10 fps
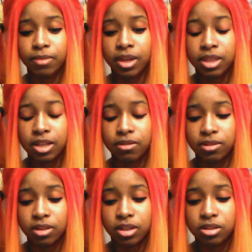at the end of
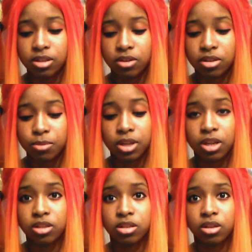the series,
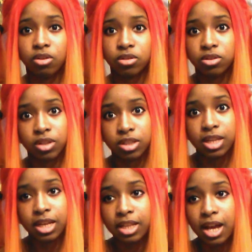because, you know, Ritsu gets
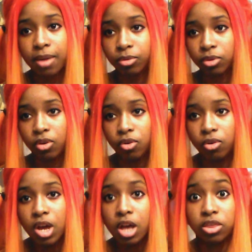kidnapped with the
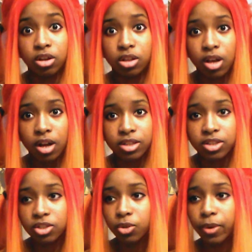whole The Claw
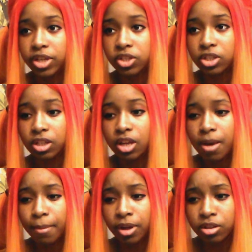situation,
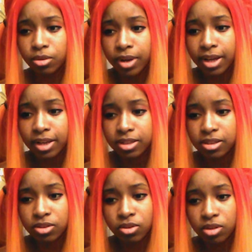but otherwise
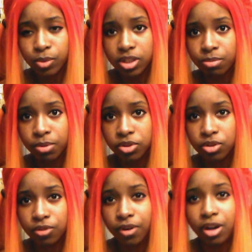it's only when he's
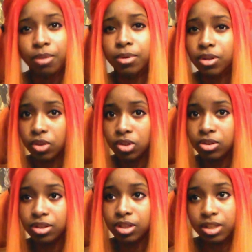pushed too far. But
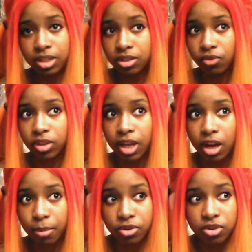usually he doesn't really
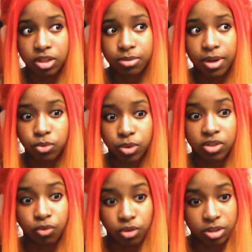care about using his powers when
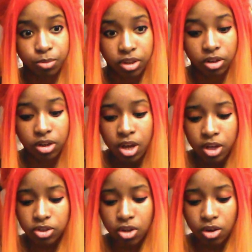it's for his brother.
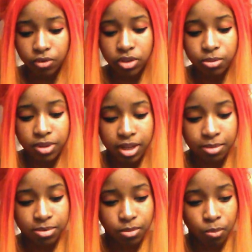So Ritsu
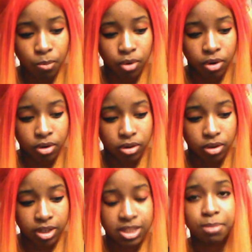becomes more
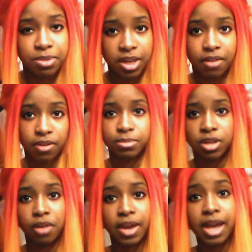accepting of
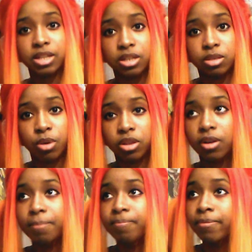himself and his
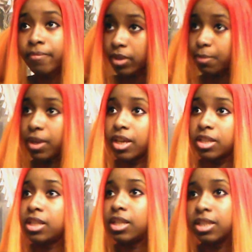brother
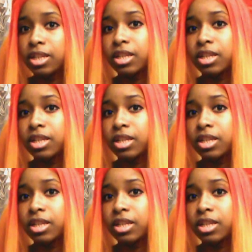because he